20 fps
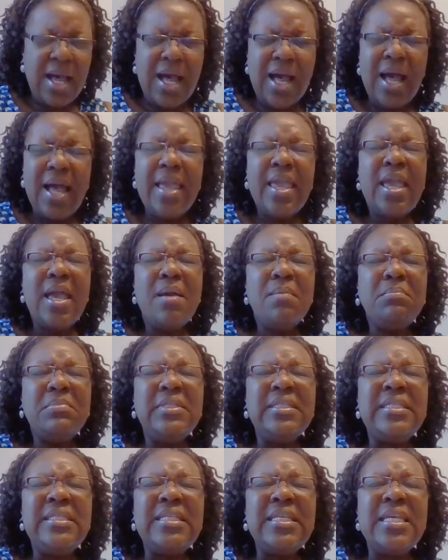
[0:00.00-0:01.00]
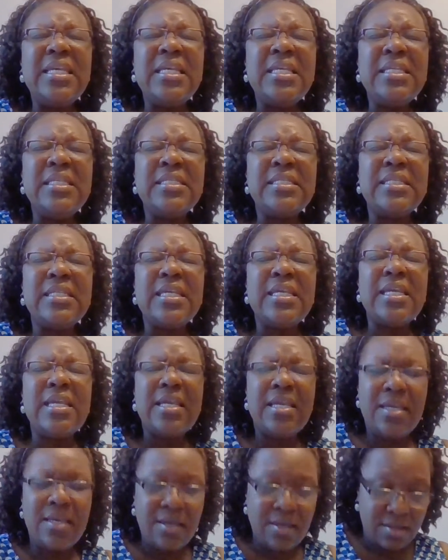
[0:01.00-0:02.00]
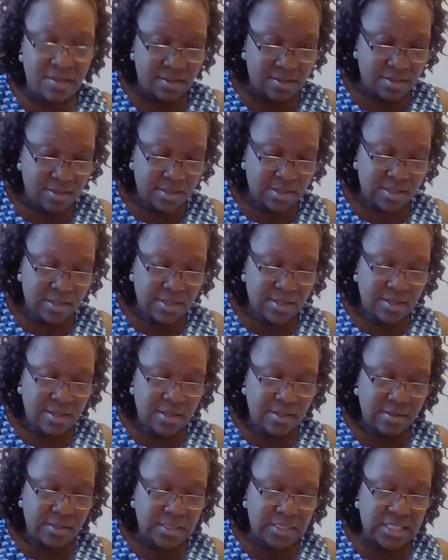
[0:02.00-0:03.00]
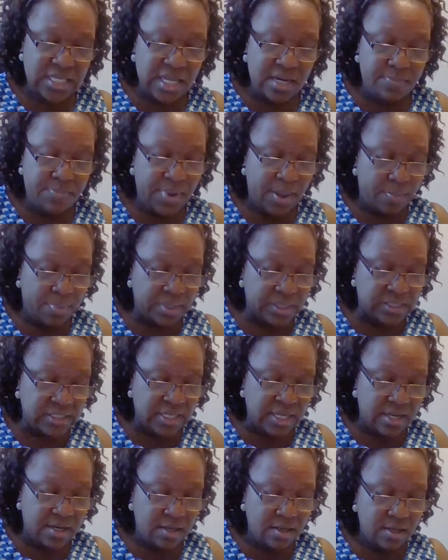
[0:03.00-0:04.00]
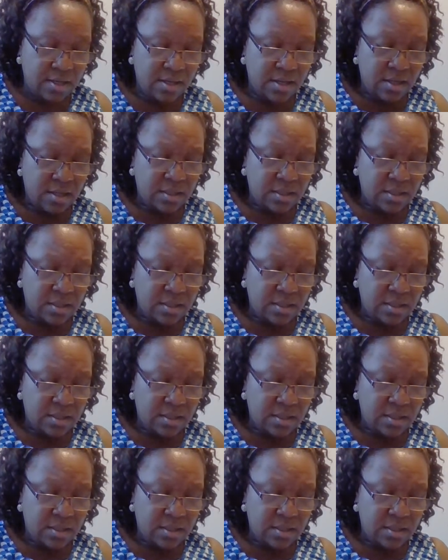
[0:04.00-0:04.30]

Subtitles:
I am dizzy, said POPPLETON.